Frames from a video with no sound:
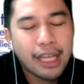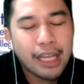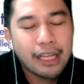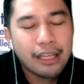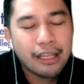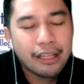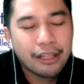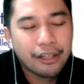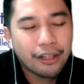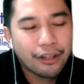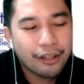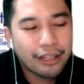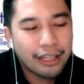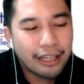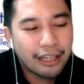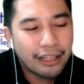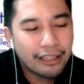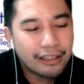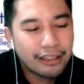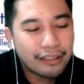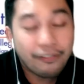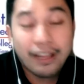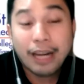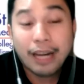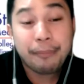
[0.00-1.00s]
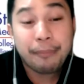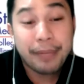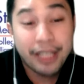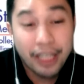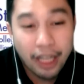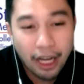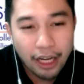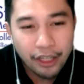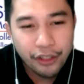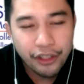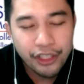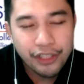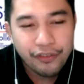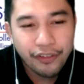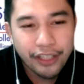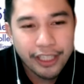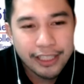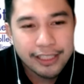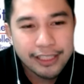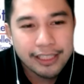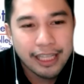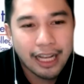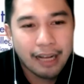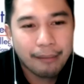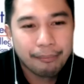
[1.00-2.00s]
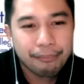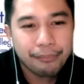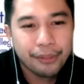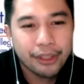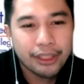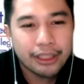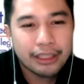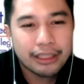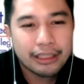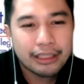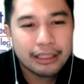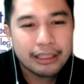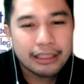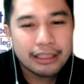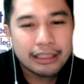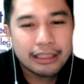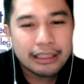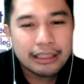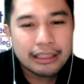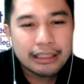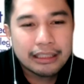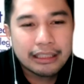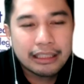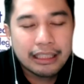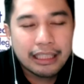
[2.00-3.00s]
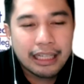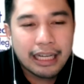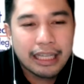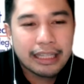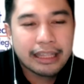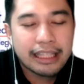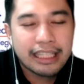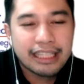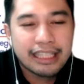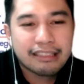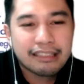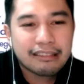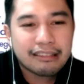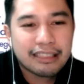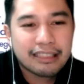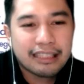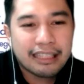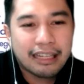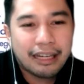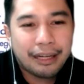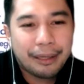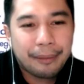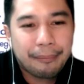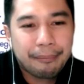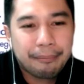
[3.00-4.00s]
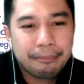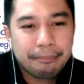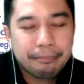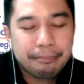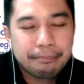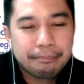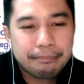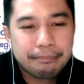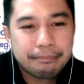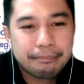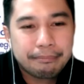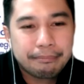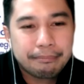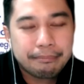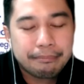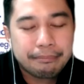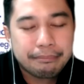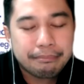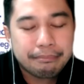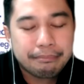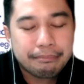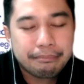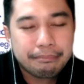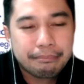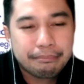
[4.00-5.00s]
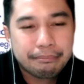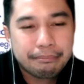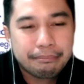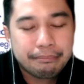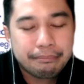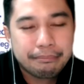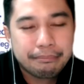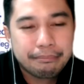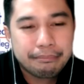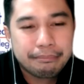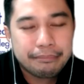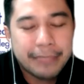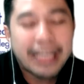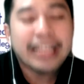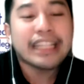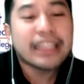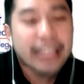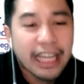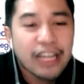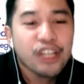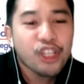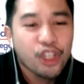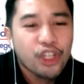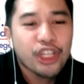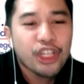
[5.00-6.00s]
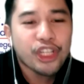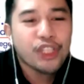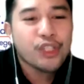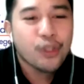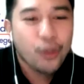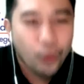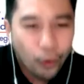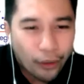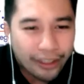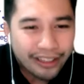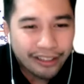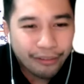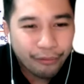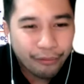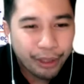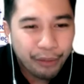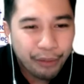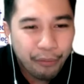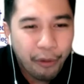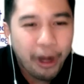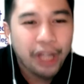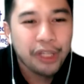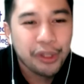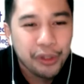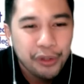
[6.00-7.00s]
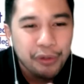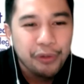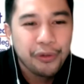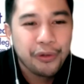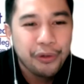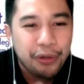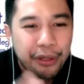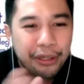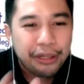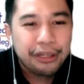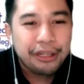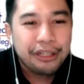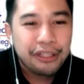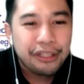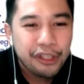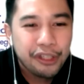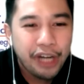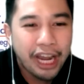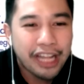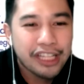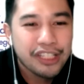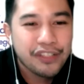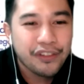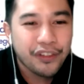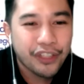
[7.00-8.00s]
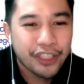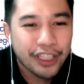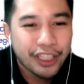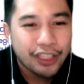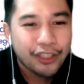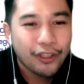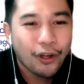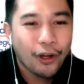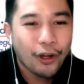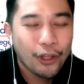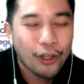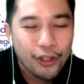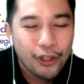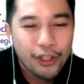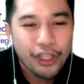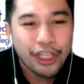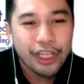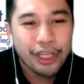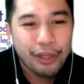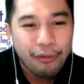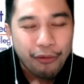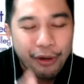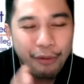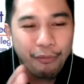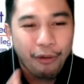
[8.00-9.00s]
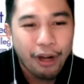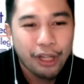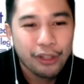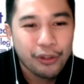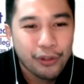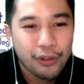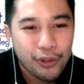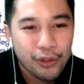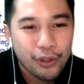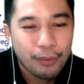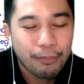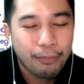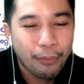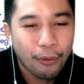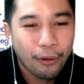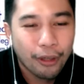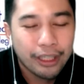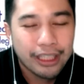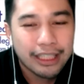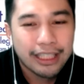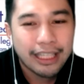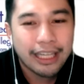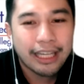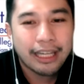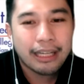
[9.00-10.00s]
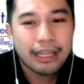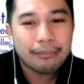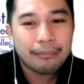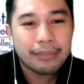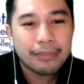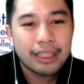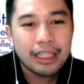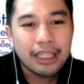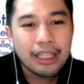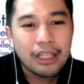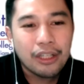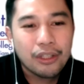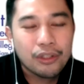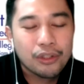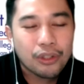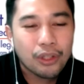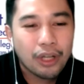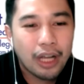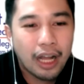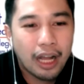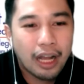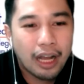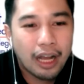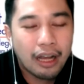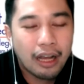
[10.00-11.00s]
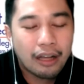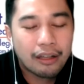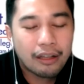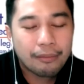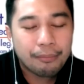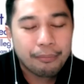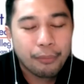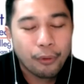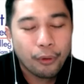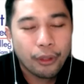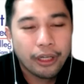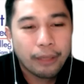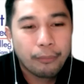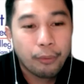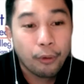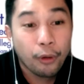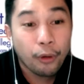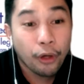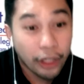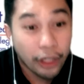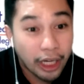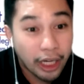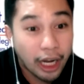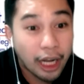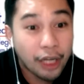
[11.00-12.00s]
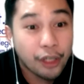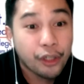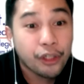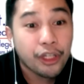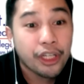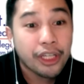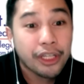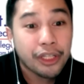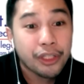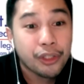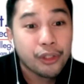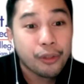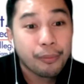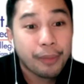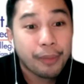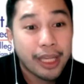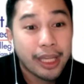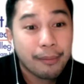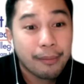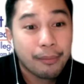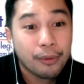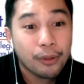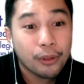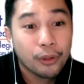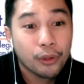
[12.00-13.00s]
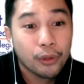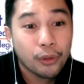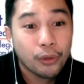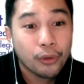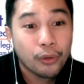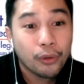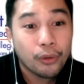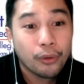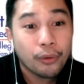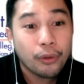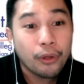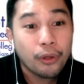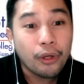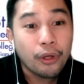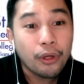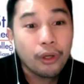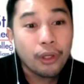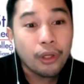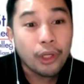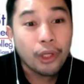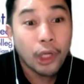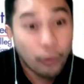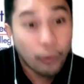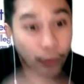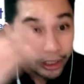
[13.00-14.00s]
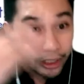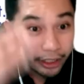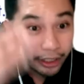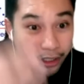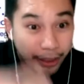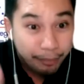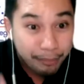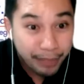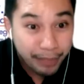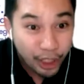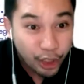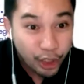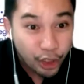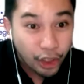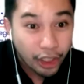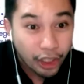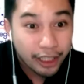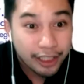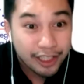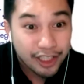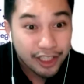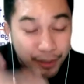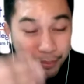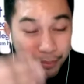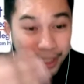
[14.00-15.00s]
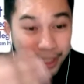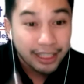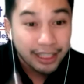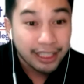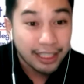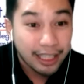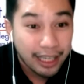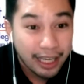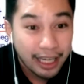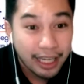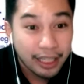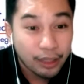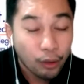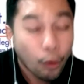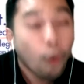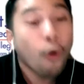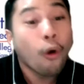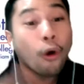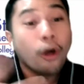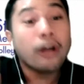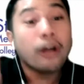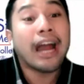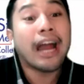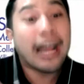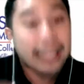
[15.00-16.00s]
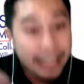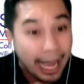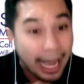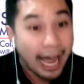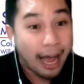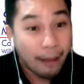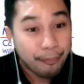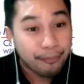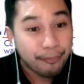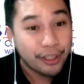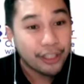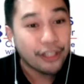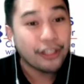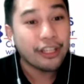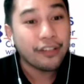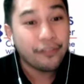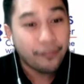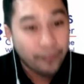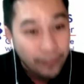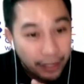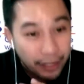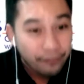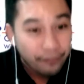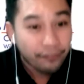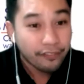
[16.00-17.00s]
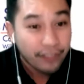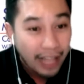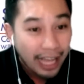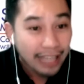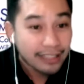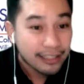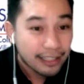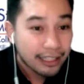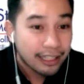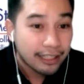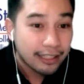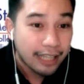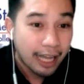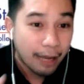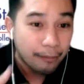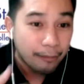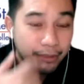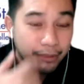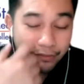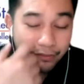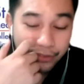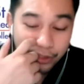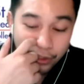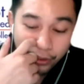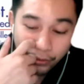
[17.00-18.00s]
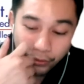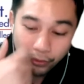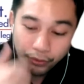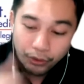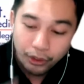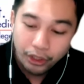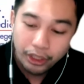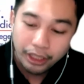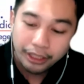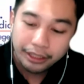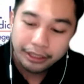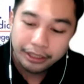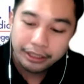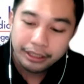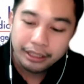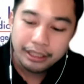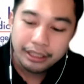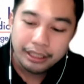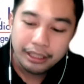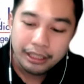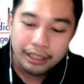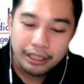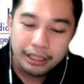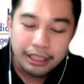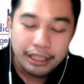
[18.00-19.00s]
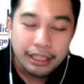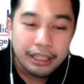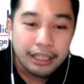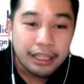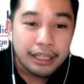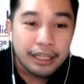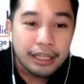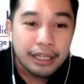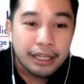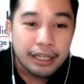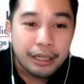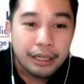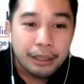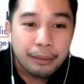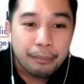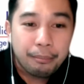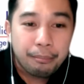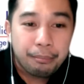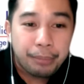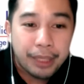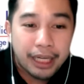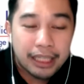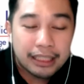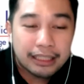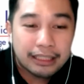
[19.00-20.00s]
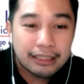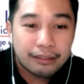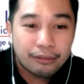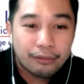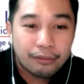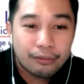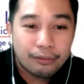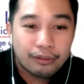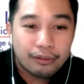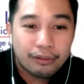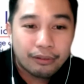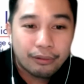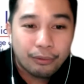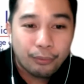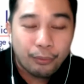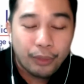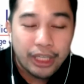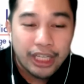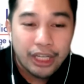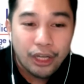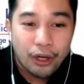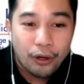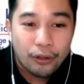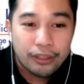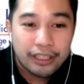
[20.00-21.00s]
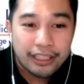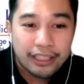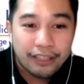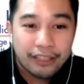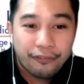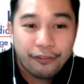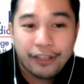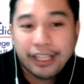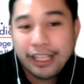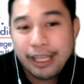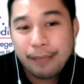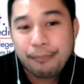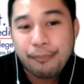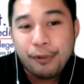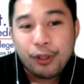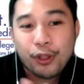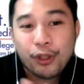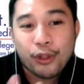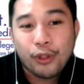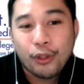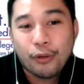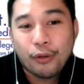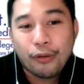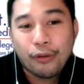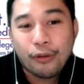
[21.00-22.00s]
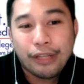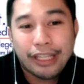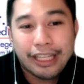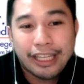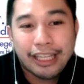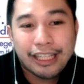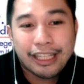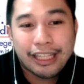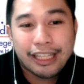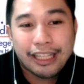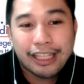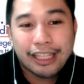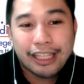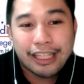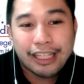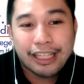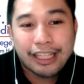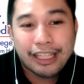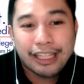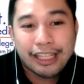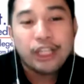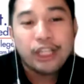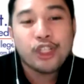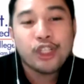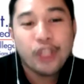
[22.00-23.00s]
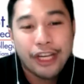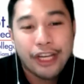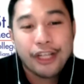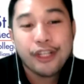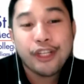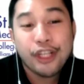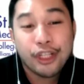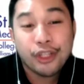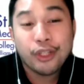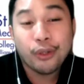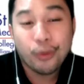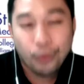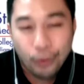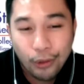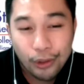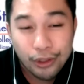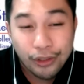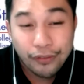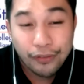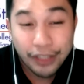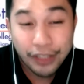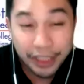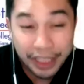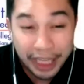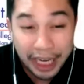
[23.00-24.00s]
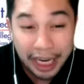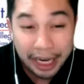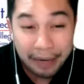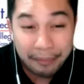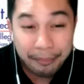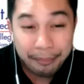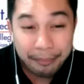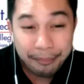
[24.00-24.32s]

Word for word: you know uh, developing countries for example i think um, the intention is good. We want to transfer technology. We want to support them. So uh, poor, poorer countries to be able to lower their emissions, mitigate, or adapt, you know, if, if that's an adaptive solution. But we know that if we keep on doing it without really changing the rules of the game,